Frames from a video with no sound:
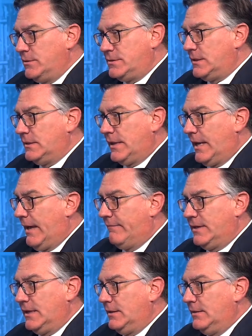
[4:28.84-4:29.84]
you seeing that have
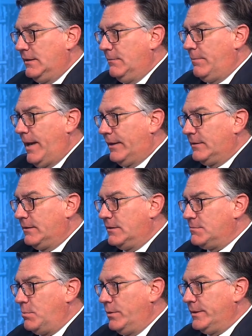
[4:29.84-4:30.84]
any impact at this
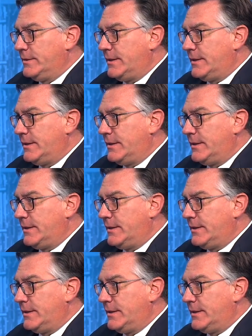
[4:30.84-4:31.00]
point in